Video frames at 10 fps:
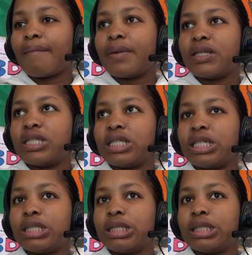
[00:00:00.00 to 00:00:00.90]
But
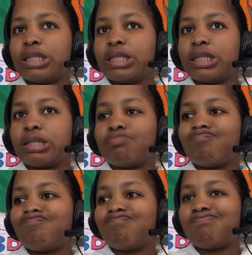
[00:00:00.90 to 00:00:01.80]
it's
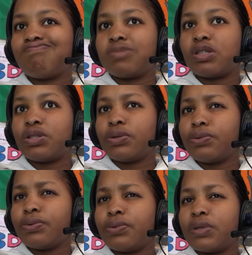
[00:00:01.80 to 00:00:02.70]

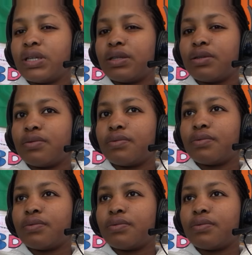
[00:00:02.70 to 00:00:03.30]
two and